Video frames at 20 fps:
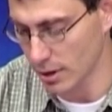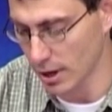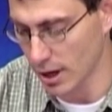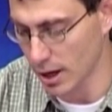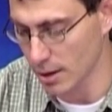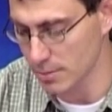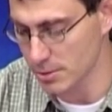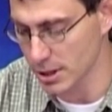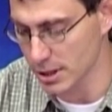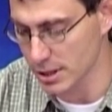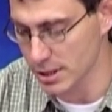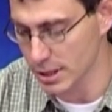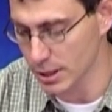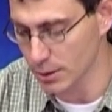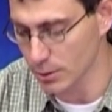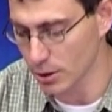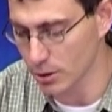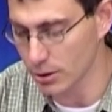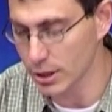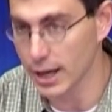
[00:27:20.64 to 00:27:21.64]
object
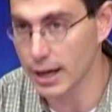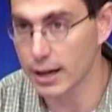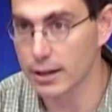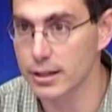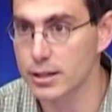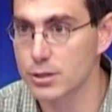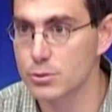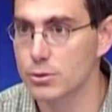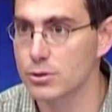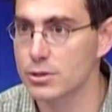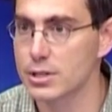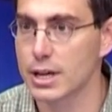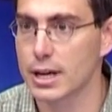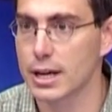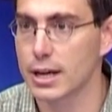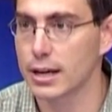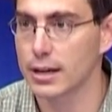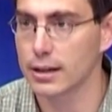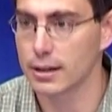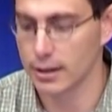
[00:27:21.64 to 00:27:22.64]
zero now, this will
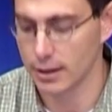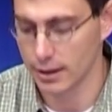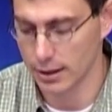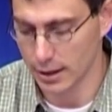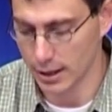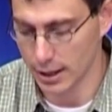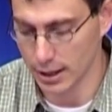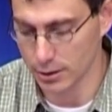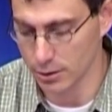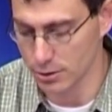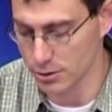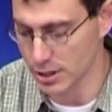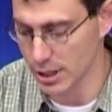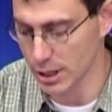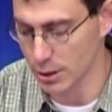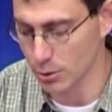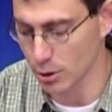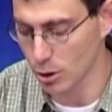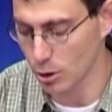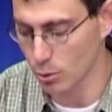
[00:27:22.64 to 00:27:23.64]
say either
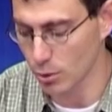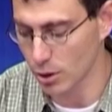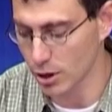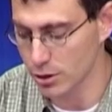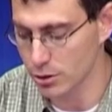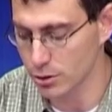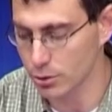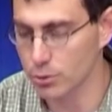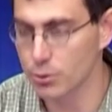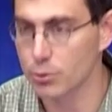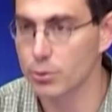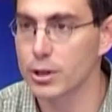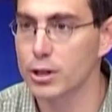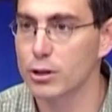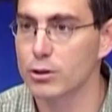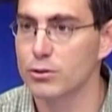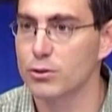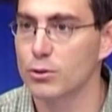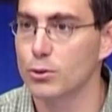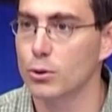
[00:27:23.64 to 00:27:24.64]
zero, one, two,
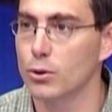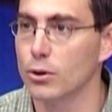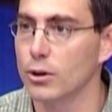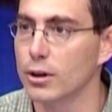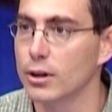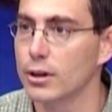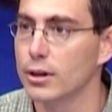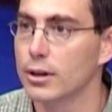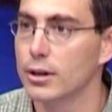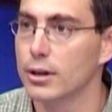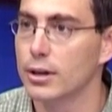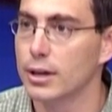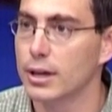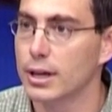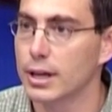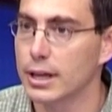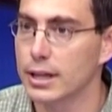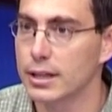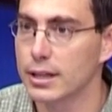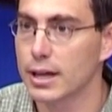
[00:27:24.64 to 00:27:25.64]
three, or 4
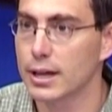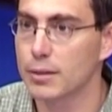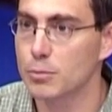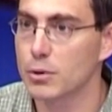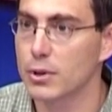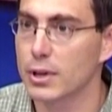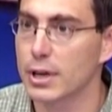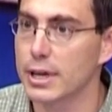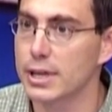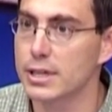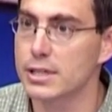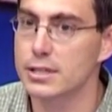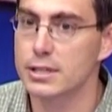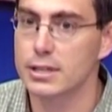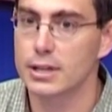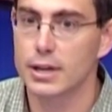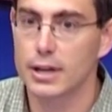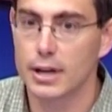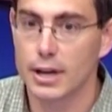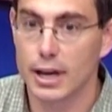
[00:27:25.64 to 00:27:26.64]
in that
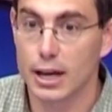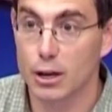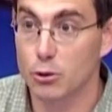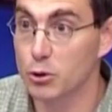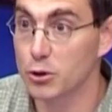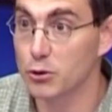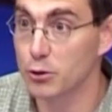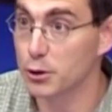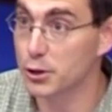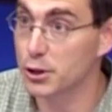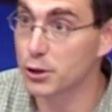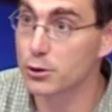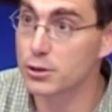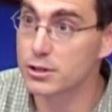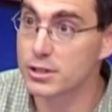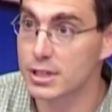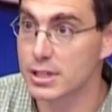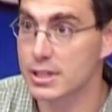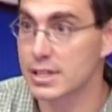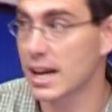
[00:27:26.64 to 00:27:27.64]
place. And we've
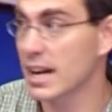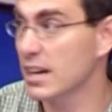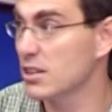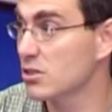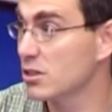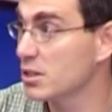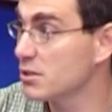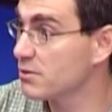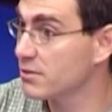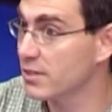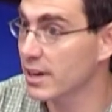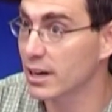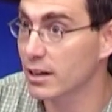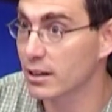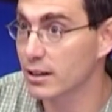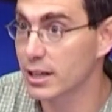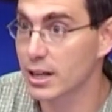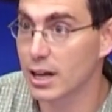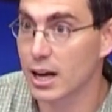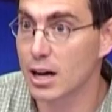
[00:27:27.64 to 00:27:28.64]
reduced this actually
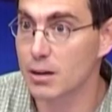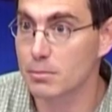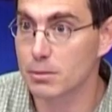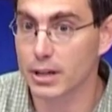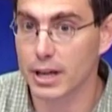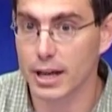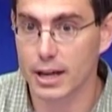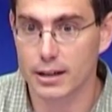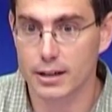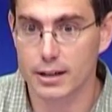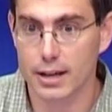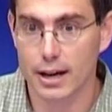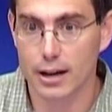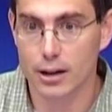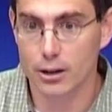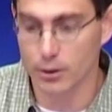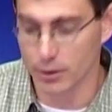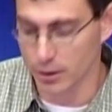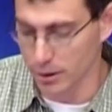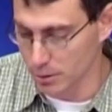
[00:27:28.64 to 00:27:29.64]
fairly complicated
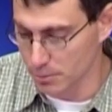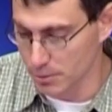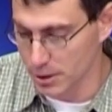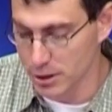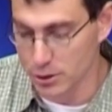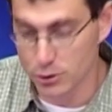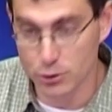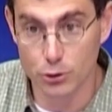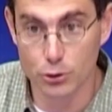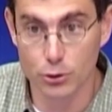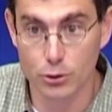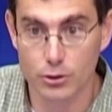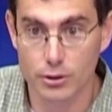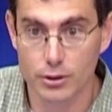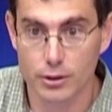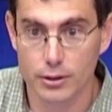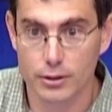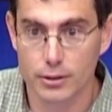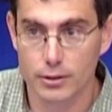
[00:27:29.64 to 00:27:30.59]
algorithm into